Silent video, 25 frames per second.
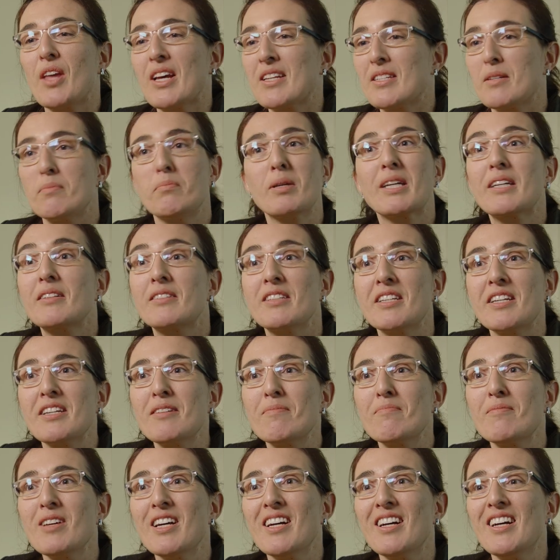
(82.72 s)
as a big
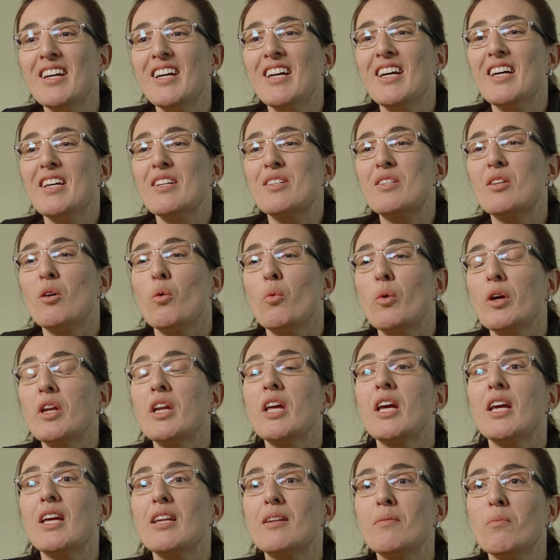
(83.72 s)
team. So we
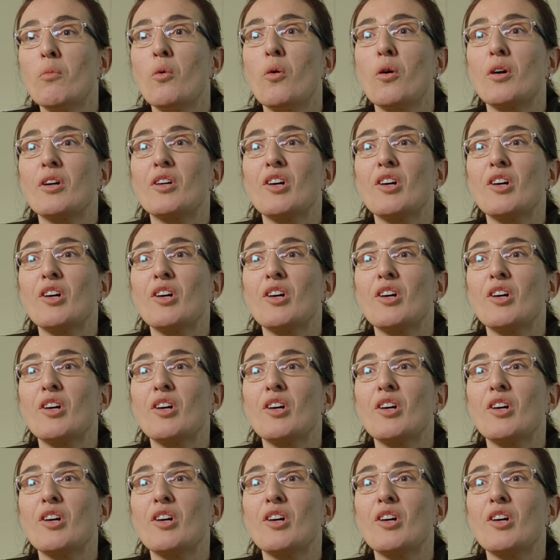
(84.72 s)
need more